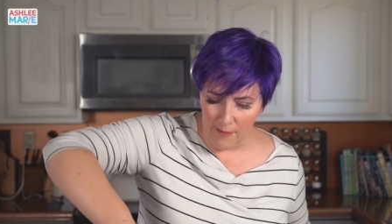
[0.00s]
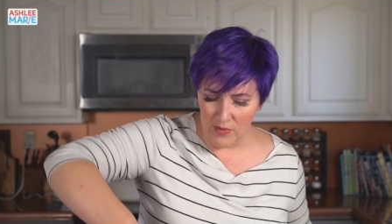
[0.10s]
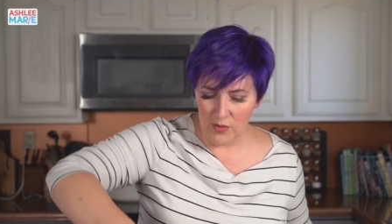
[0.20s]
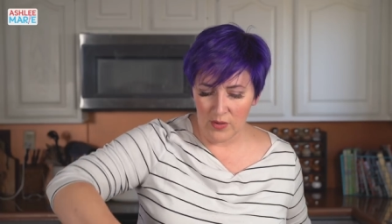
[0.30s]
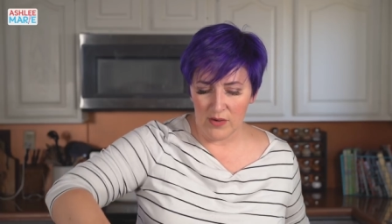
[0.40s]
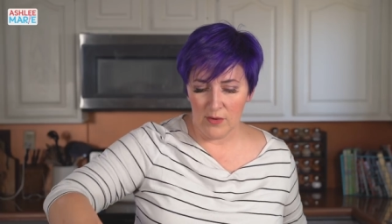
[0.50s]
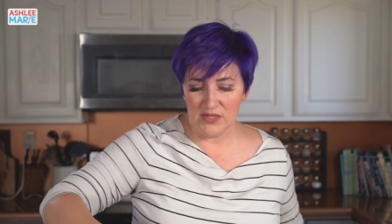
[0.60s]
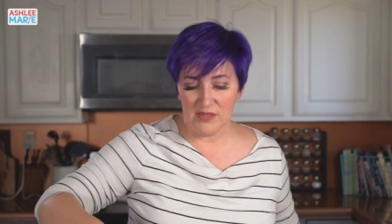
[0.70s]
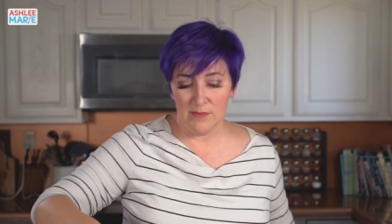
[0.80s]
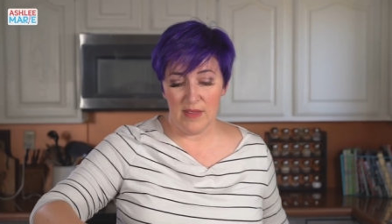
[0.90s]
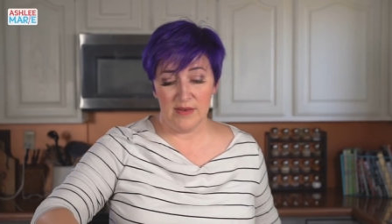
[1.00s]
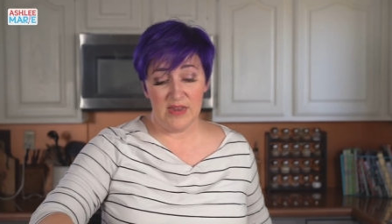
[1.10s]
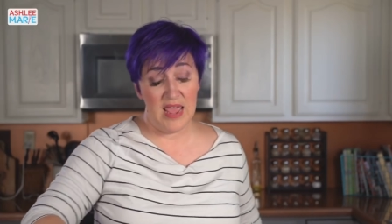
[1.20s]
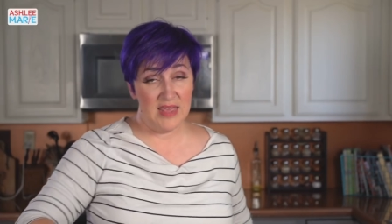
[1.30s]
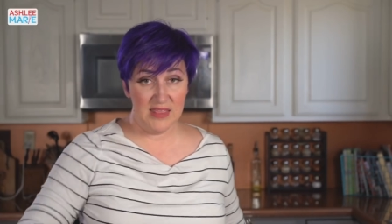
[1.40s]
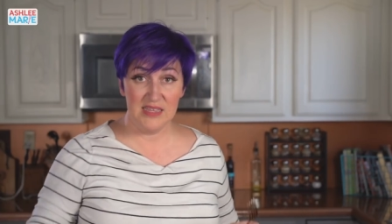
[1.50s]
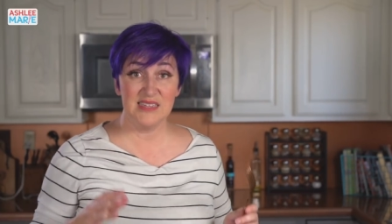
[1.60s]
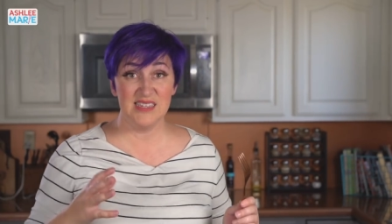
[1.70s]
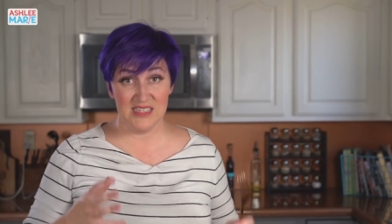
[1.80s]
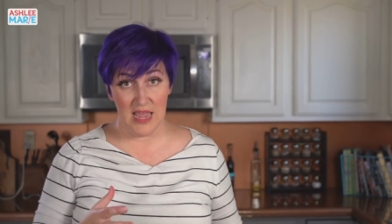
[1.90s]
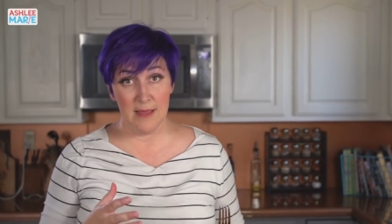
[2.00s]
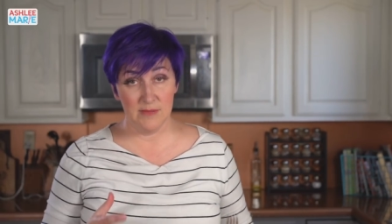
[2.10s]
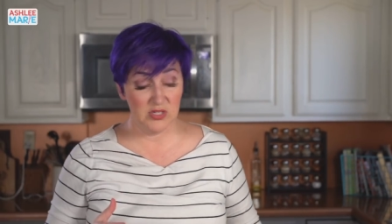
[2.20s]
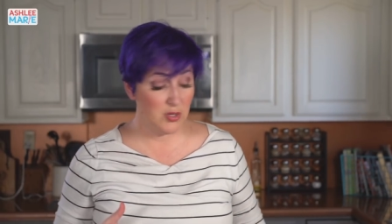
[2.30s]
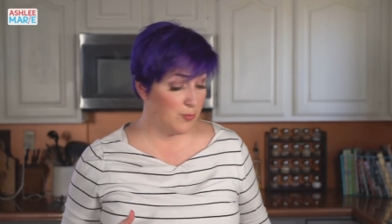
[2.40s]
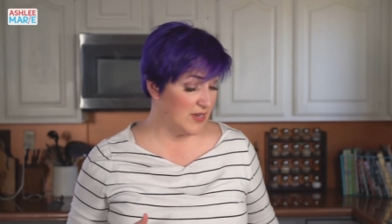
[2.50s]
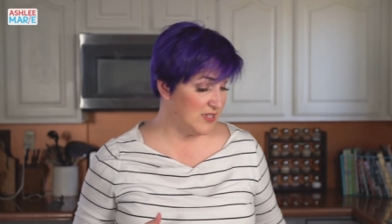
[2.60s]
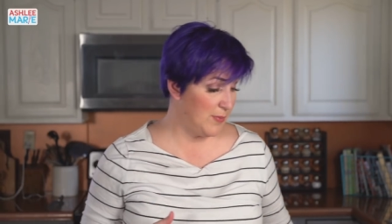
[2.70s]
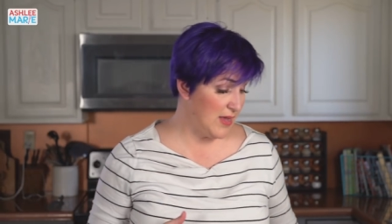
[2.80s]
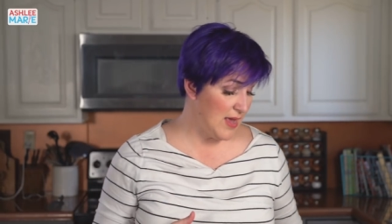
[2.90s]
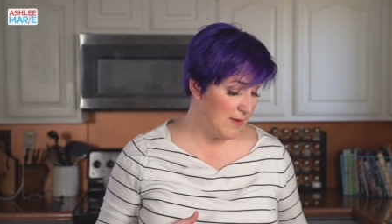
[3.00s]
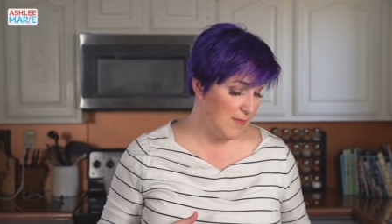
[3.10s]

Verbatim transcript: You can always take this same soup recipe and